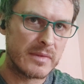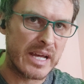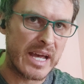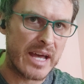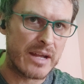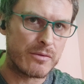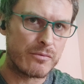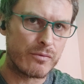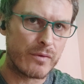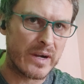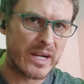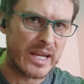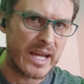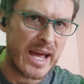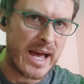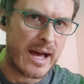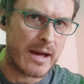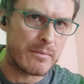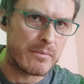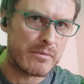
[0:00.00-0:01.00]
and
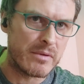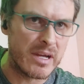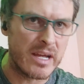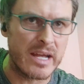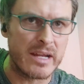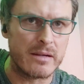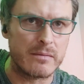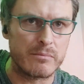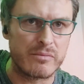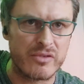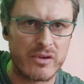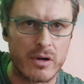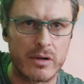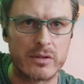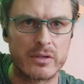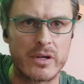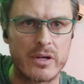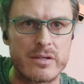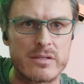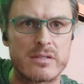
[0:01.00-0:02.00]
rehab and
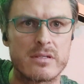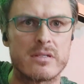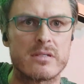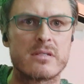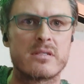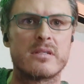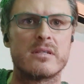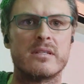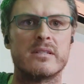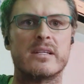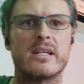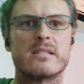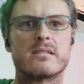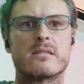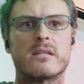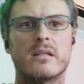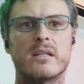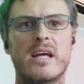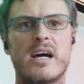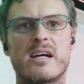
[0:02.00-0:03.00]
prognosis, and
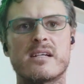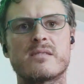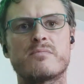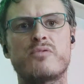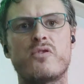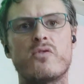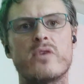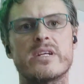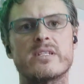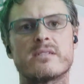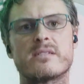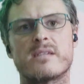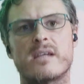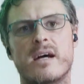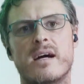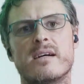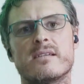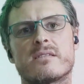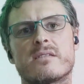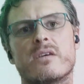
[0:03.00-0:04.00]
that's the last points.
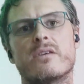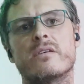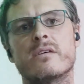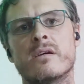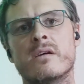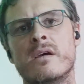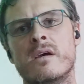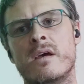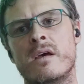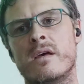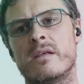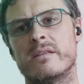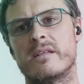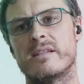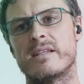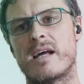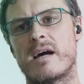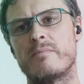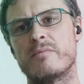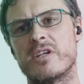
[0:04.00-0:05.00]
So the
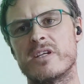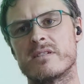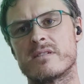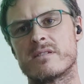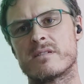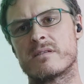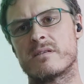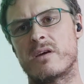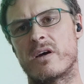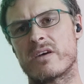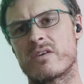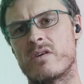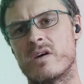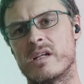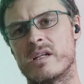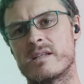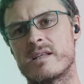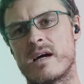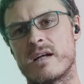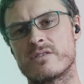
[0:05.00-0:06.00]
numbness I
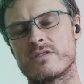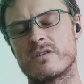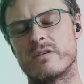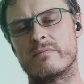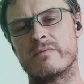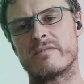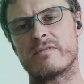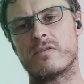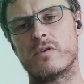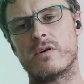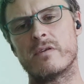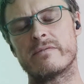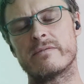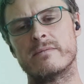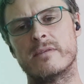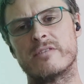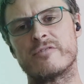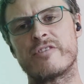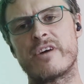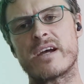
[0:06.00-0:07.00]
kind of touched on before
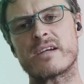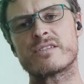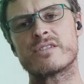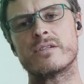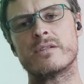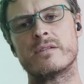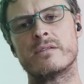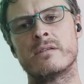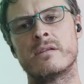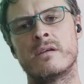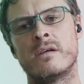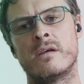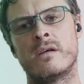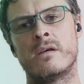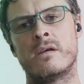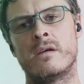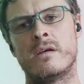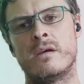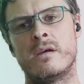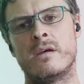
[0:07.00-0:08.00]
from the traction.
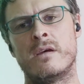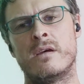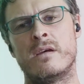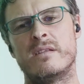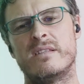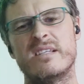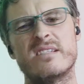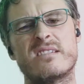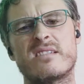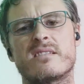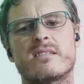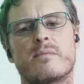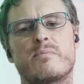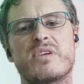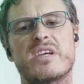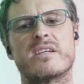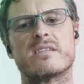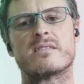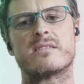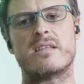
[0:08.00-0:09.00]
This is the
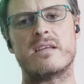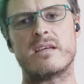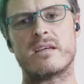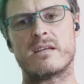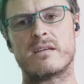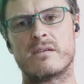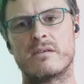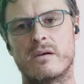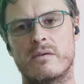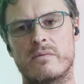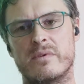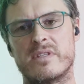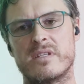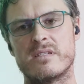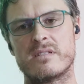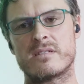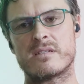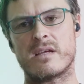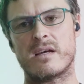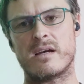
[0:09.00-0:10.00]
biggest thing with
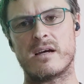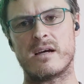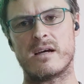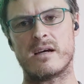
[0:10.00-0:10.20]
this